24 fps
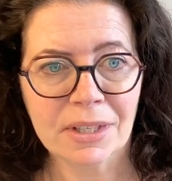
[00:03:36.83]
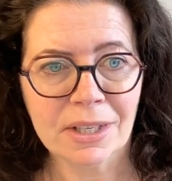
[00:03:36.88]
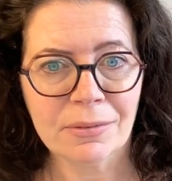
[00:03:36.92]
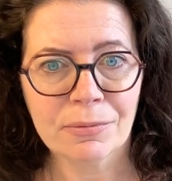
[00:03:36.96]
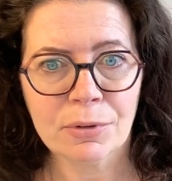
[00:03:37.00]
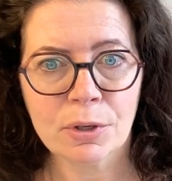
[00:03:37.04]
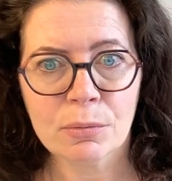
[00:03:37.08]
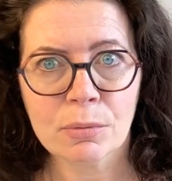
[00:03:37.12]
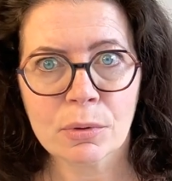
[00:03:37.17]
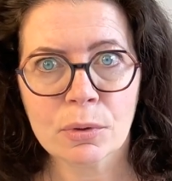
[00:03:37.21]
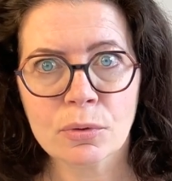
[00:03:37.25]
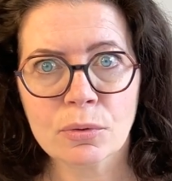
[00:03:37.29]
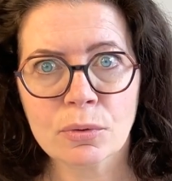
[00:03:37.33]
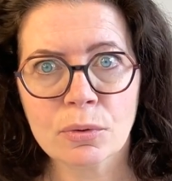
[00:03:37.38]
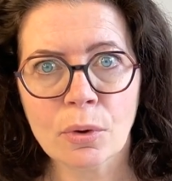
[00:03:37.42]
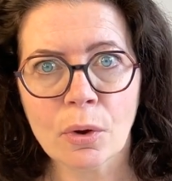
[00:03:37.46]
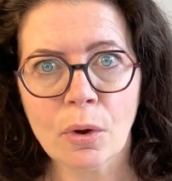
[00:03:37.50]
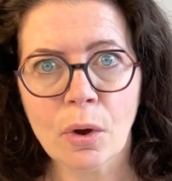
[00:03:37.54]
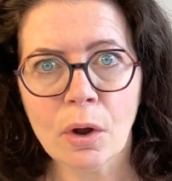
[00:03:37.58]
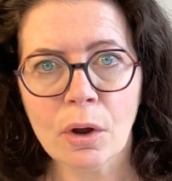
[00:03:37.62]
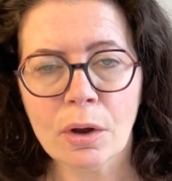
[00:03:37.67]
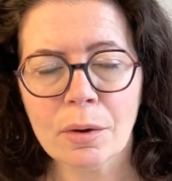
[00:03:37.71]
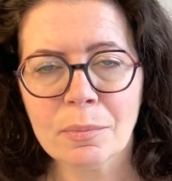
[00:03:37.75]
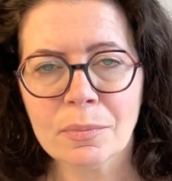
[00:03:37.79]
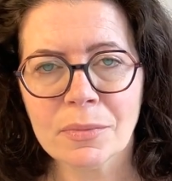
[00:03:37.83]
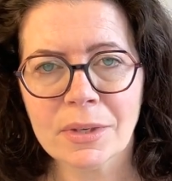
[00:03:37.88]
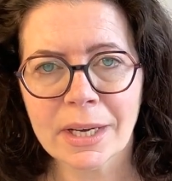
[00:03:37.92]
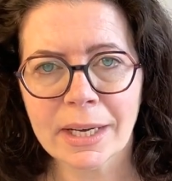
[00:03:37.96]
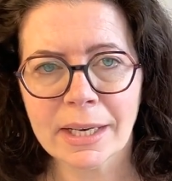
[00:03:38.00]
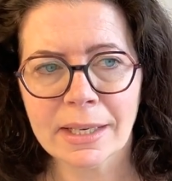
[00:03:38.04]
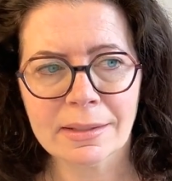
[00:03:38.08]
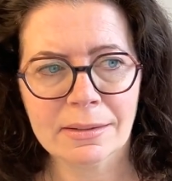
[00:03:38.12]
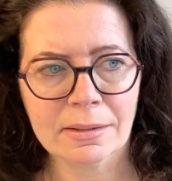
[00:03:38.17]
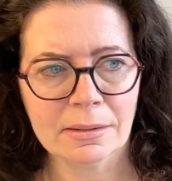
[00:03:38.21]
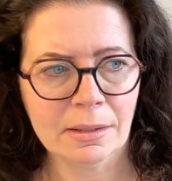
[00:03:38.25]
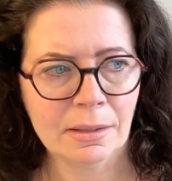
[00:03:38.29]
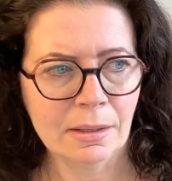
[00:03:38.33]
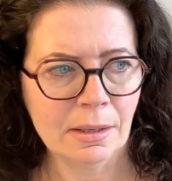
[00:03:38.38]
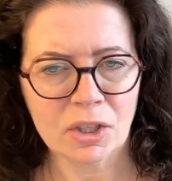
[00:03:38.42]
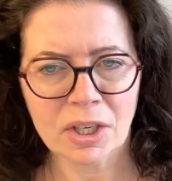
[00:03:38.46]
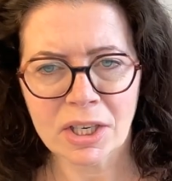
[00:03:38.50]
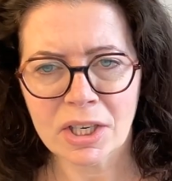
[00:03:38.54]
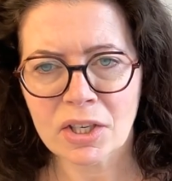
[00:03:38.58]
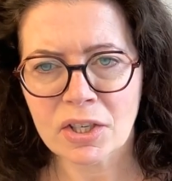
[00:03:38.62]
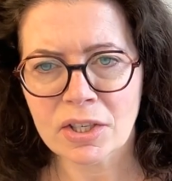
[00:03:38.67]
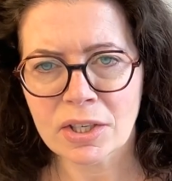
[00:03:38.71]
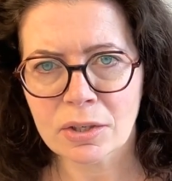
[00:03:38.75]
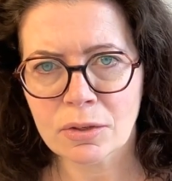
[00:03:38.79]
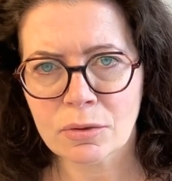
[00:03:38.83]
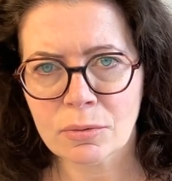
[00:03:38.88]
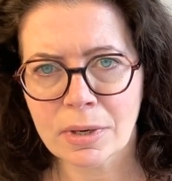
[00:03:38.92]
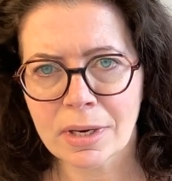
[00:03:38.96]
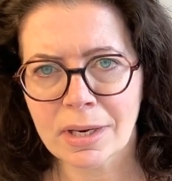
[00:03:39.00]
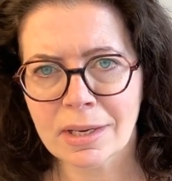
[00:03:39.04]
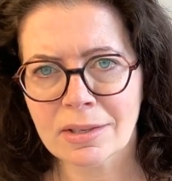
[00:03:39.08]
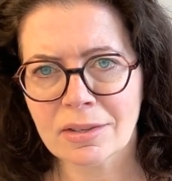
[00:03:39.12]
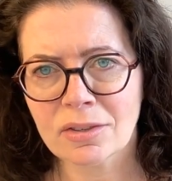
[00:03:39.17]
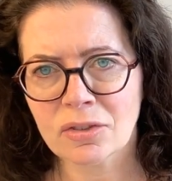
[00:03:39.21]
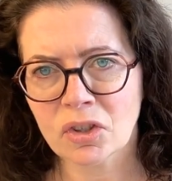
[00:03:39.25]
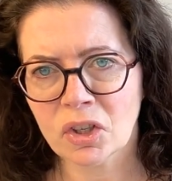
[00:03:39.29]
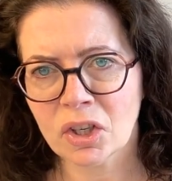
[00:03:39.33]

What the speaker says: if you want to update, change the address,